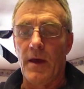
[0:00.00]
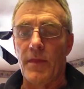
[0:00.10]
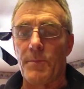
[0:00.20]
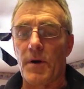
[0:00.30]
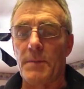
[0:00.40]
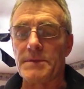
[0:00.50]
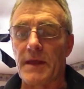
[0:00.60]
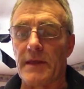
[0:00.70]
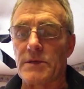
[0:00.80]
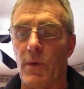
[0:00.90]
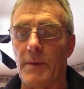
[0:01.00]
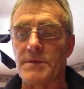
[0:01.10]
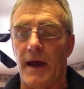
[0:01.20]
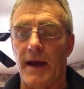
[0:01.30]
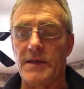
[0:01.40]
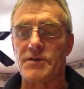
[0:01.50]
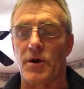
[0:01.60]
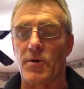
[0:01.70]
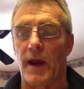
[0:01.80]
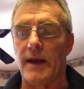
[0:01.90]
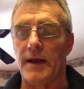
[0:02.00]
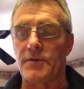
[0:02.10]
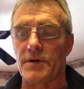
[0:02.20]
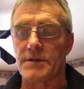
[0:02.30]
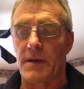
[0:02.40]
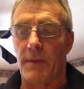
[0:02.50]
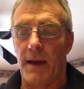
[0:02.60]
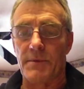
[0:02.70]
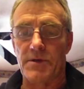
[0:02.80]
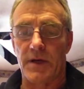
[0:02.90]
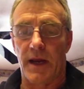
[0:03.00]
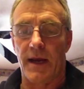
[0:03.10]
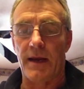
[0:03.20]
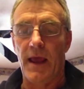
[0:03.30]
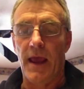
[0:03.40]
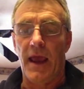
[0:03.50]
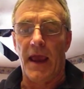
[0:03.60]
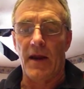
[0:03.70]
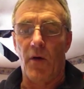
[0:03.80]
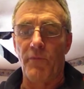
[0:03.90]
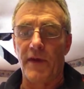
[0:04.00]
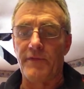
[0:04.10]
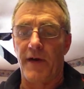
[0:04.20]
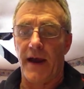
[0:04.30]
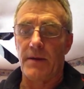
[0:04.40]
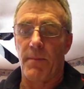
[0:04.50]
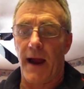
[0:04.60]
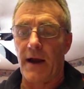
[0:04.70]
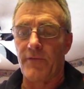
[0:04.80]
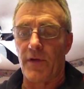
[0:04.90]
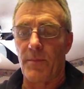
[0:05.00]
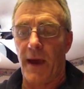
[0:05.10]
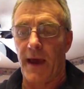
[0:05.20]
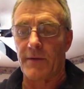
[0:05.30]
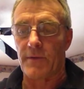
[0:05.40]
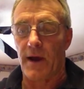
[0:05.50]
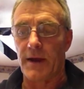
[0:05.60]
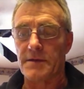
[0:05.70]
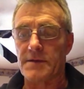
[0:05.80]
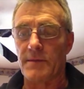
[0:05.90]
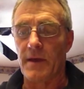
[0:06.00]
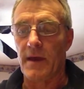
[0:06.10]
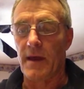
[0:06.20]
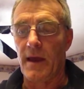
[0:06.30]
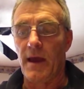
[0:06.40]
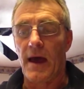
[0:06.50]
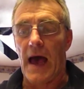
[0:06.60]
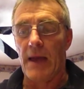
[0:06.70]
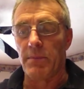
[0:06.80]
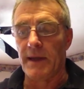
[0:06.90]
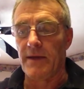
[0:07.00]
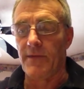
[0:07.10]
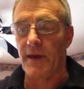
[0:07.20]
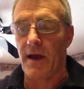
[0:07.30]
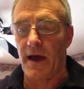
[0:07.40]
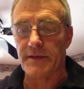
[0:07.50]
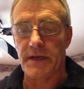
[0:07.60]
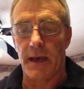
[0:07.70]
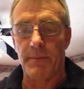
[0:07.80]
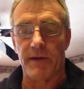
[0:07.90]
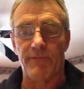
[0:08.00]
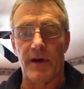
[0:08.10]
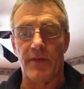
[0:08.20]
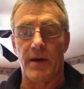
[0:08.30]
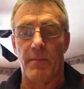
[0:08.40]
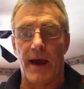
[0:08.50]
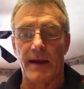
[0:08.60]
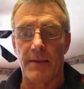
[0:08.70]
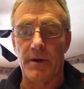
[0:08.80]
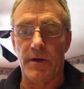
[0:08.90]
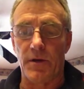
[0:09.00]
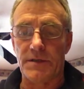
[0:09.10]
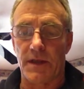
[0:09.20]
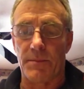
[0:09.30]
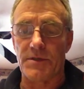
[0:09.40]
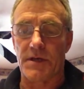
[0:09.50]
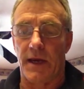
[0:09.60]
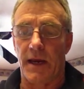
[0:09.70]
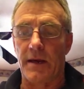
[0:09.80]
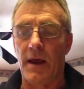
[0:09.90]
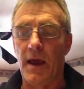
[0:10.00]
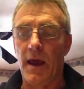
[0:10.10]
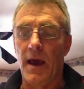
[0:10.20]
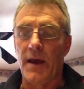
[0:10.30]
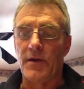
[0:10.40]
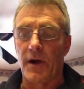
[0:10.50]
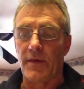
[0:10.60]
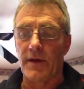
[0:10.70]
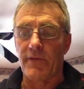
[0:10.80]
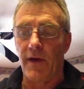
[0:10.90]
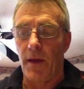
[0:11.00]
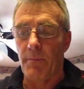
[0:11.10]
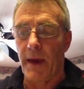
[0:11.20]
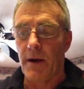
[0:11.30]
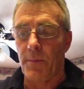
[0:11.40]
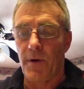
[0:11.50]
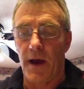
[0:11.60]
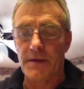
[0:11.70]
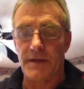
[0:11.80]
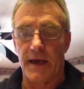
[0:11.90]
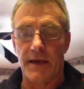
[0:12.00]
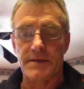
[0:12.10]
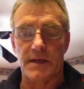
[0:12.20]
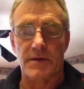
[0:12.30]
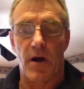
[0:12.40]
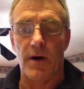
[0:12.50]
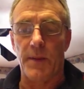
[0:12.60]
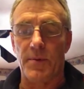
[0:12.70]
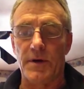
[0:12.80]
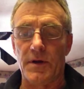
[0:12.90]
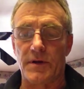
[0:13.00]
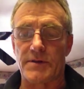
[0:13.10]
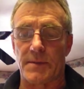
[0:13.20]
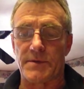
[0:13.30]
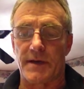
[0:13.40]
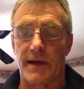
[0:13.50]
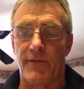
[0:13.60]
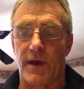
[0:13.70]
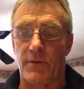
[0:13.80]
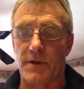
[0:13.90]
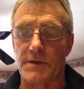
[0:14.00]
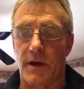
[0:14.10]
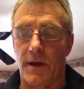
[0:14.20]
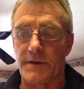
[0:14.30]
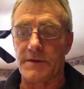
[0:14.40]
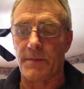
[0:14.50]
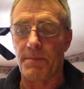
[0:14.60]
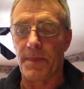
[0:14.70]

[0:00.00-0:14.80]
The purpose of this website is to create interest in my machine and hopefully find a buyer for the patent rights. I believe in the concept and feel that my limited use of the machine during the developmental process has already produced some significant results.